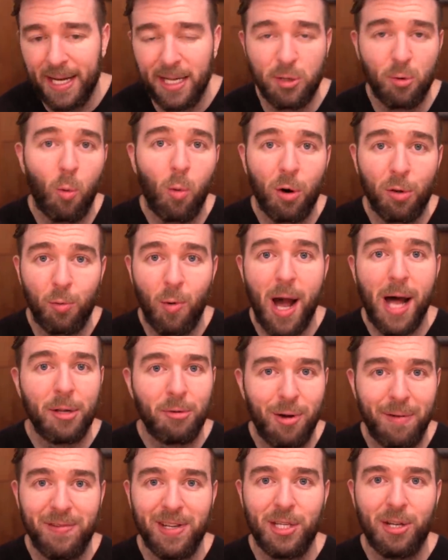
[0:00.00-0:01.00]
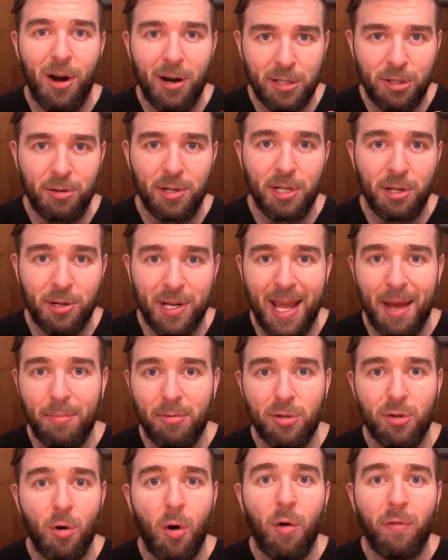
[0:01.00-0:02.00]
And it's worthwhile to have a doctor in your
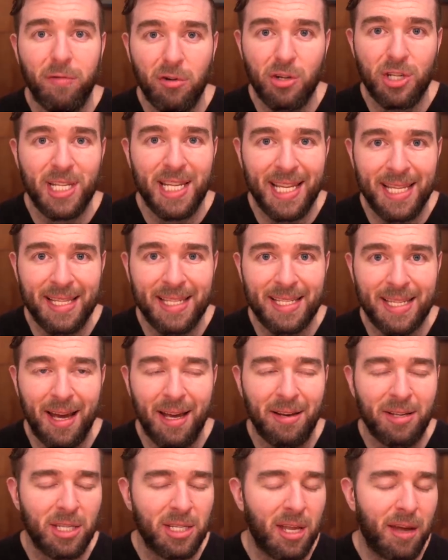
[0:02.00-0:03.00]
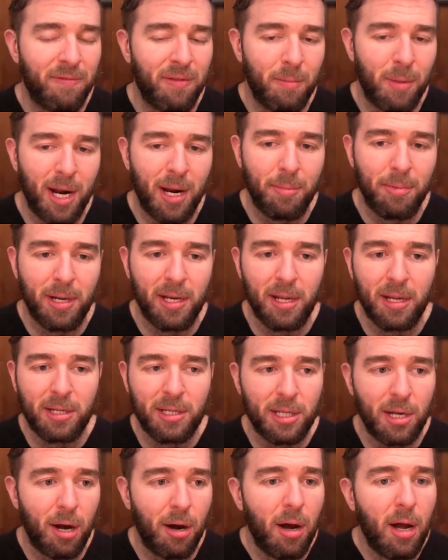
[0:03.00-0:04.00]
camp who's overseeing this kind of stuff, in my
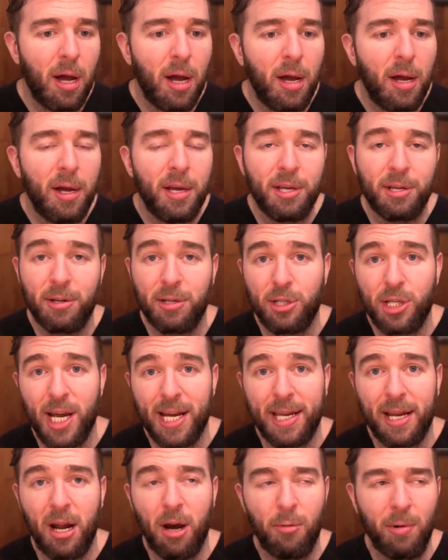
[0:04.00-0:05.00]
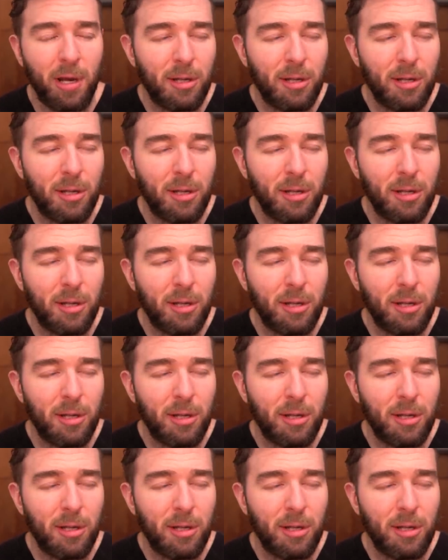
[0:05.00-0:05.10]
opinion. So you can check it out.